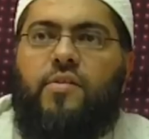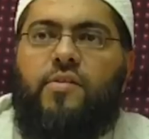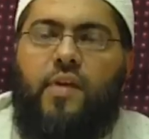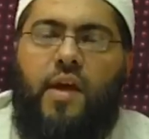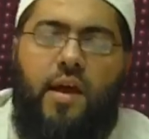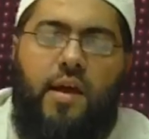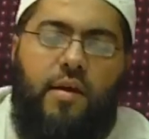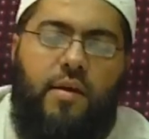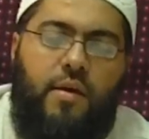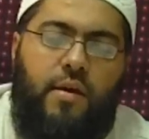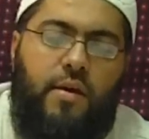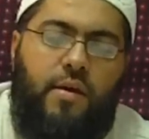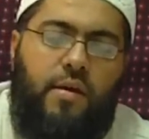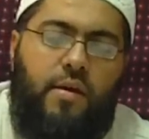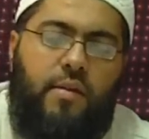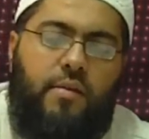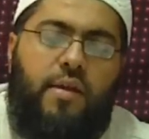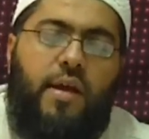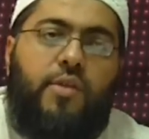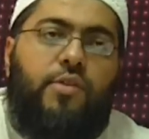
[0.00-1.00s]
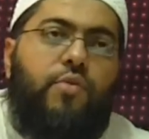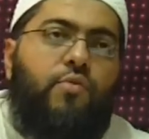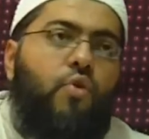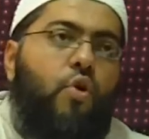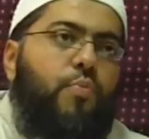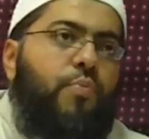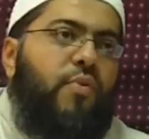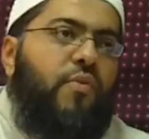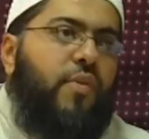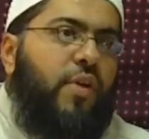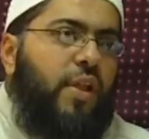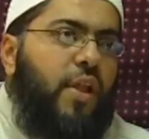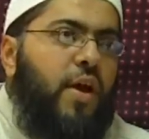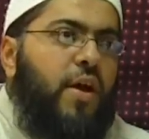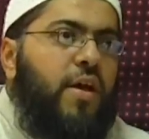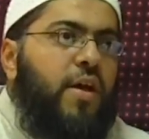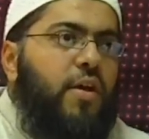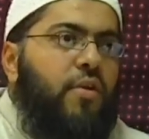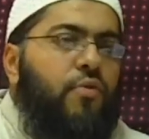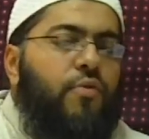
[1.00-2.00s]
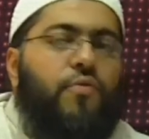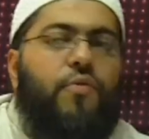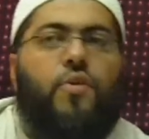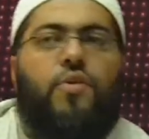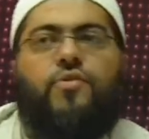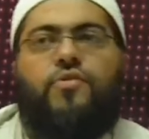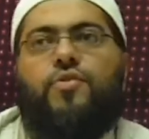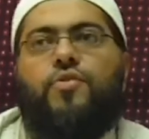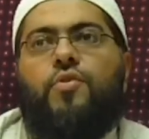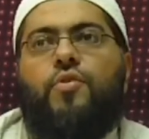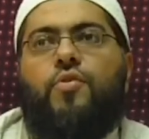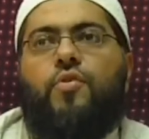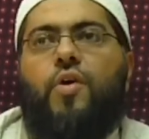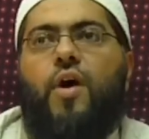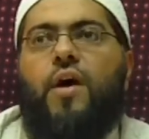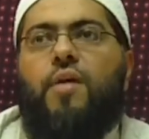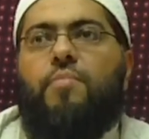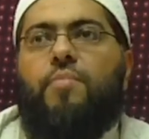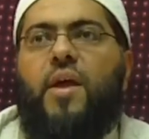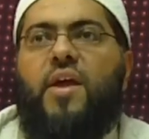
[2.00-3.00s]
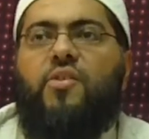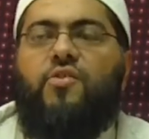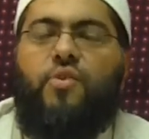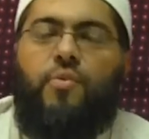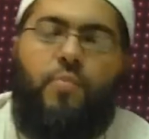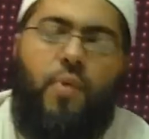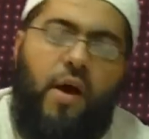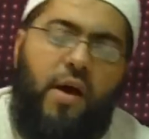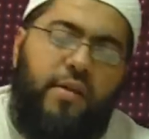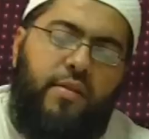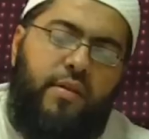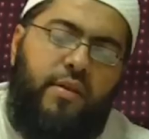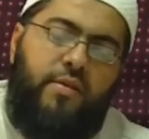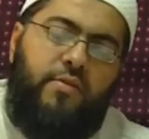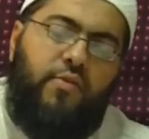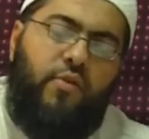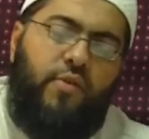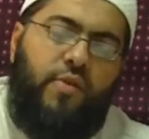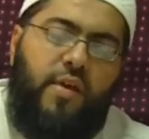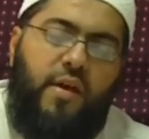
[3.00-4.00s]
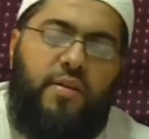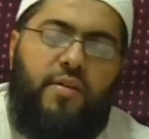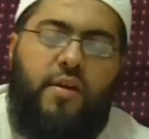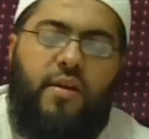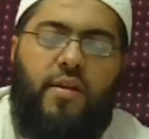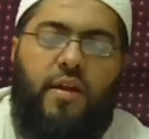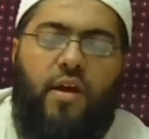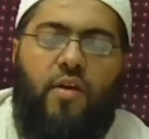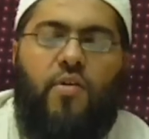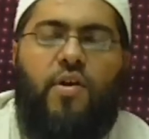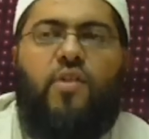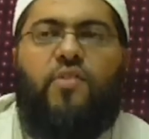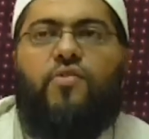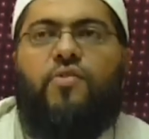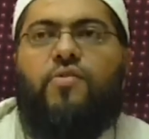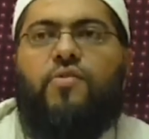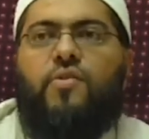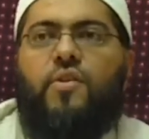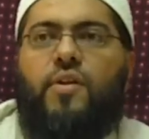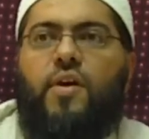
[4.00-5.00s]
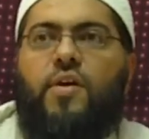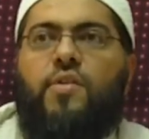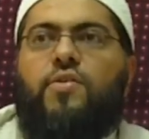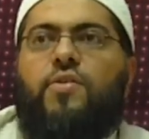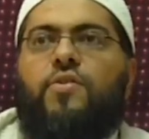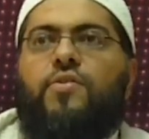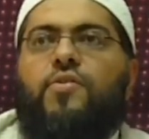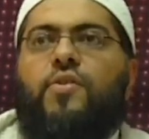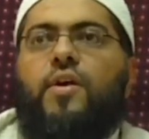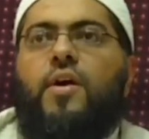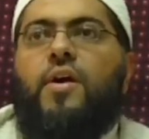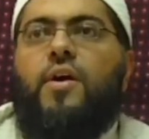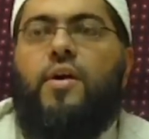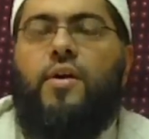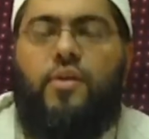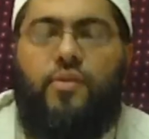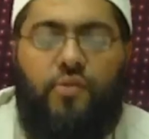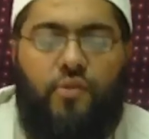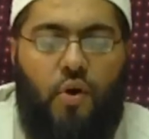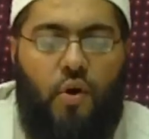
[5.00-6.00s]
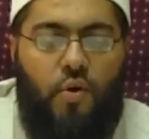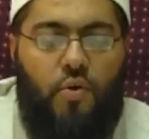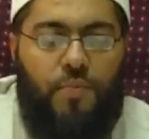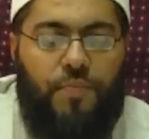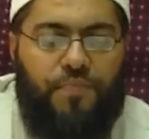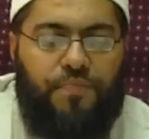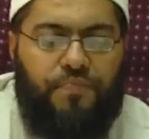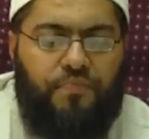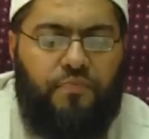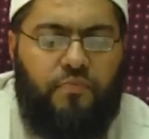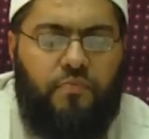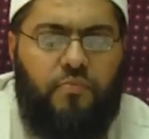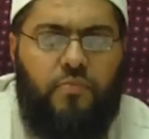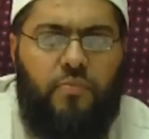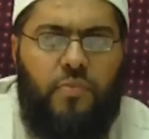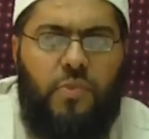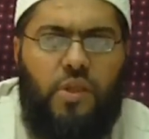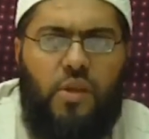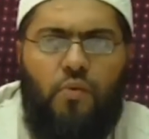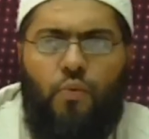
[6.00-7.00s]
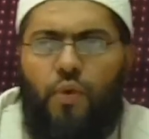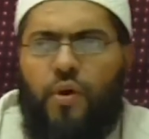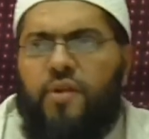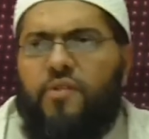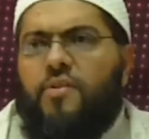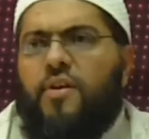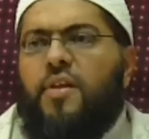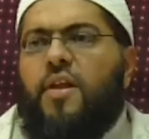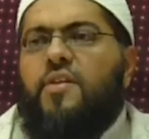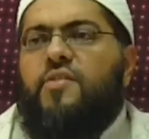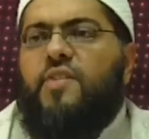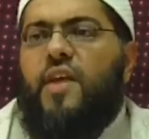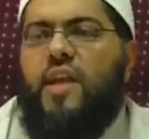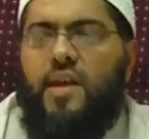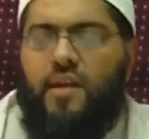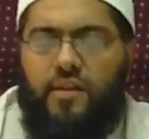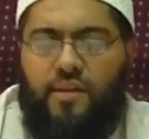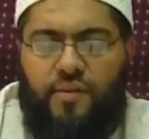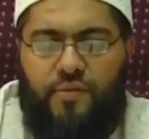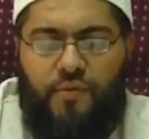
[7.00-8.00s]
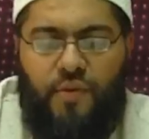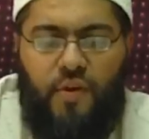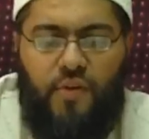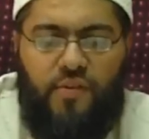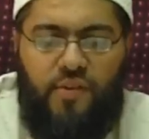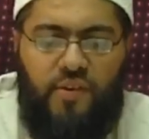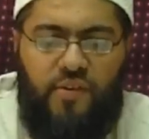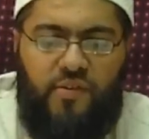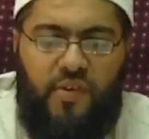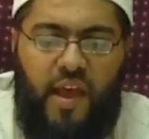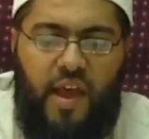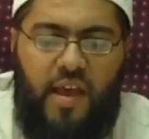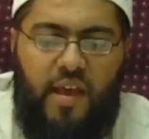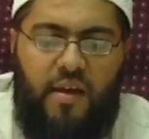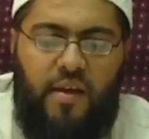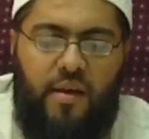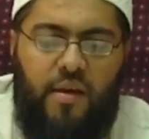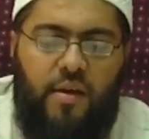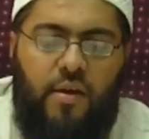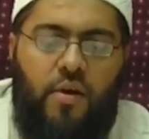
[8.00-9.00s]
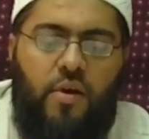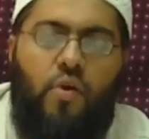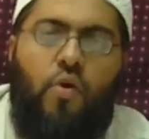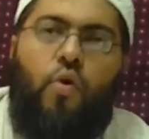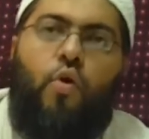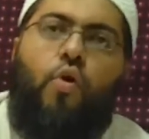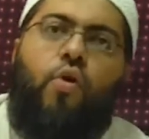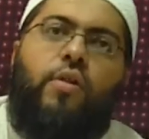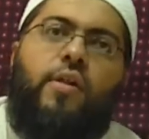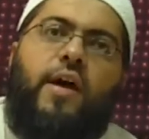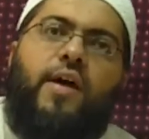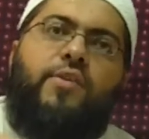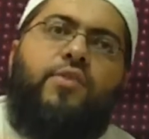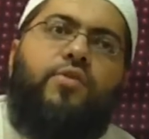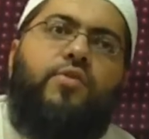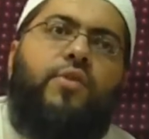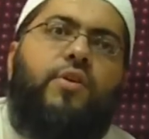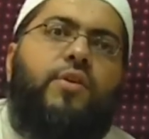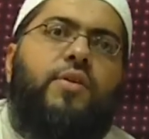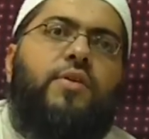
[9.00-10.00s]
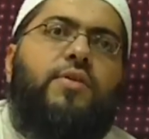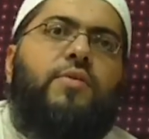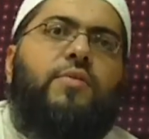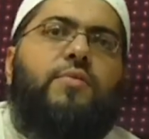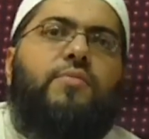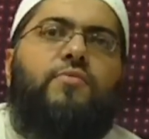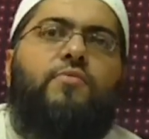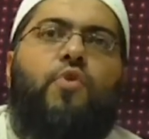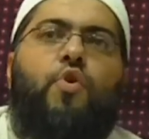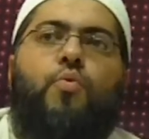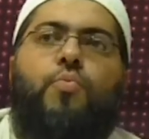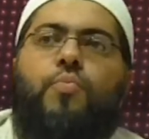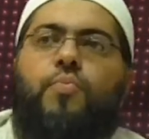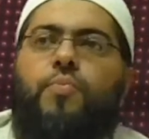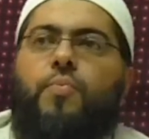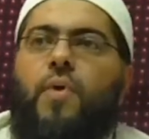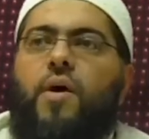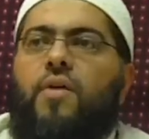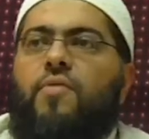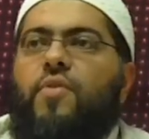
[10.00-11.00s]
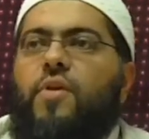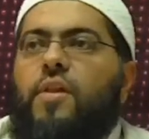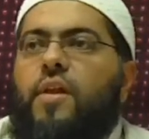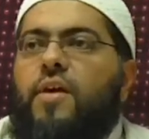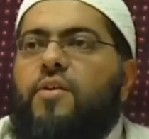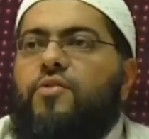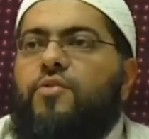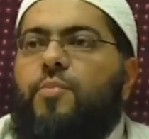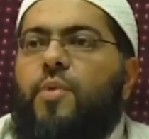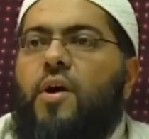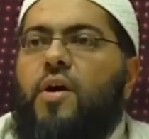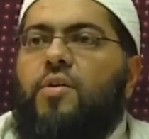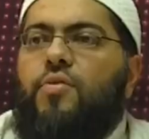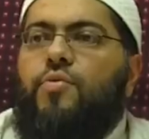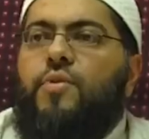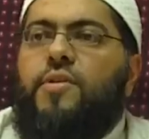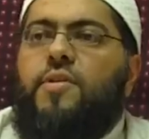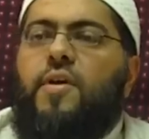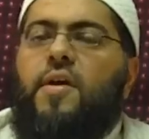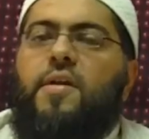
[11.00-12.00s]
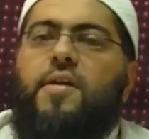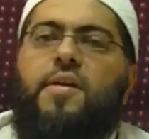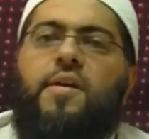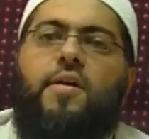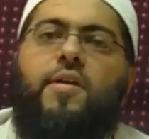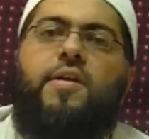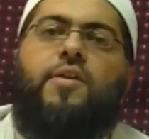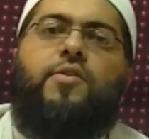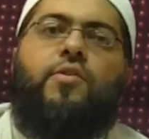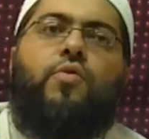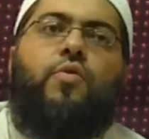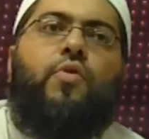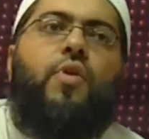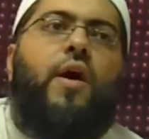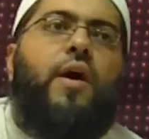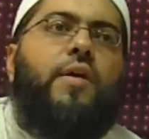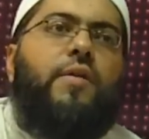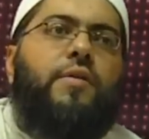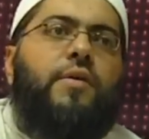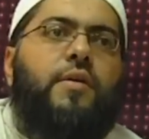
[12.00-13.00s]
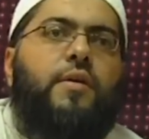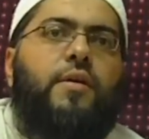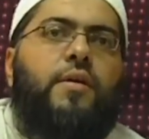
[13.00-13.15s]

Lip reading: to say that the rope of Allah here refers to the Quran based upon these authentic narrations and others. So what is Allah saying in this verse? He's saying, hold on to the rope of Allah subhanahu wa ta'ala, yani the Quran.